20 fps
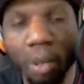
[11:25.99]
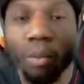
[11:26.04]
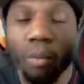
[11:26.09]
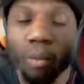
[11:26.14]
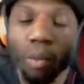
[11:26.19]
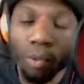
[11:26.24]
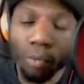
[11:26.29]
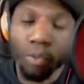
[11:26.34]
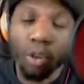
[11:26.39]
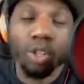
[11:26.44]

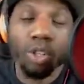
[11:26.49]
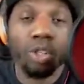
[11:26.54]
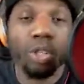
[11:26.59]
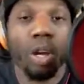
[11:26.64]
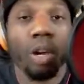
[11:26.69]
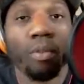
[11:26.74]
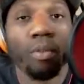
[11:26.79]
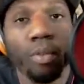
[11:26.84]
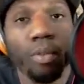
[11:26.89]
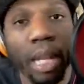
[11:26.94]
well, first
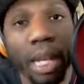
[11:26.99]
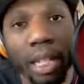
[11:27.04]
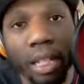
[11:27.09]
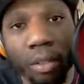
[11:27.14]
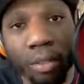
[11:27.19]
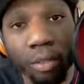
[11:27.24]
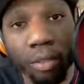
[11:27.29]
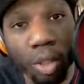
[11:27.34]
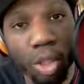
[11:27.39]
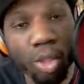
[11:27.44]
off, like
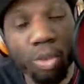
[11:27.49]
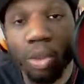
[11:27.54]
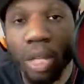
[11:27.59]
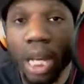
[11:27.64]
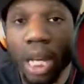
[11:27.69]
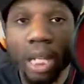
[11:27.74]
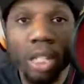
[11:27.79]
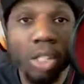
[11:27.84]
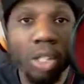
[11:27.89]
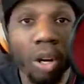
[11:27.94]
the first rule
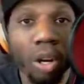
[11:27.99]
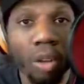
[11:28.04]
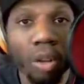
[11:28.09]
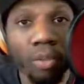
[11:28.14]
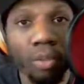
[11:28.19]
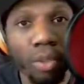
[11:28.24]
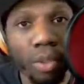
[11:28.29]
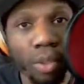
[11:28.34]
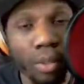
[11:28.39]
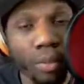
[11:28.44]
that he started
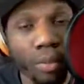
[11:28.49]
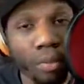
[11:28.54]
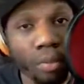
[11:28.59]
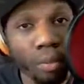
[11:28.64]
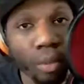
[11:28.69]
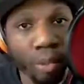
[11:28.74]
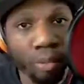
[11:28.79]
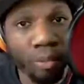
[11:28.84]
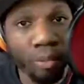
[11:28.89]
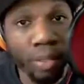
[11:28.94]
off
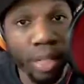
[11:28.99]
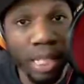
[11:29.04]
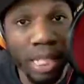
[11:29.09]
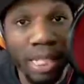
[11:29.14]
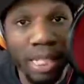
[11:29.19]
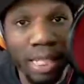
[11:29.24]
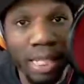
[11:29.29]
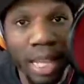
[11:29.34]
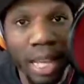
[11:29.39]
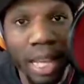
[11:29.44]
with
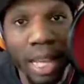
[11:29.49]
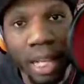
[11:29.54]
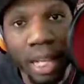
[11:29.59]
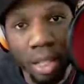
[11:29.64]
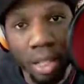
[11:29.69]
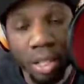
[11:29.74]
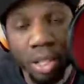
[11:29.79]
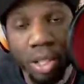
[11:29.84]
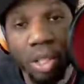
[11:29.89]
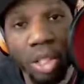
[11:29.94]
is that, hey,
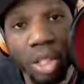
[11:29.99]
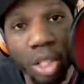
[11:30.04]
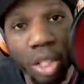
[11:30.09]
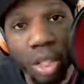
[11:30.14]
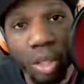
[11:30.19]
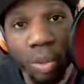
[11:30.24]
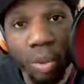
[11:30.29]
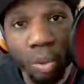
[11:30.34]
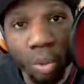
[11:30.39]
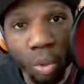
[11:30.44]
this is a
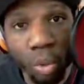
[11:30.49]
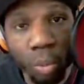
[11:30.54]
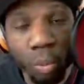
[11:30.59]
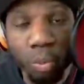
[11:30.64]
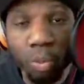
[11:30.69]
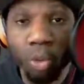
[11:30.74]
secret group.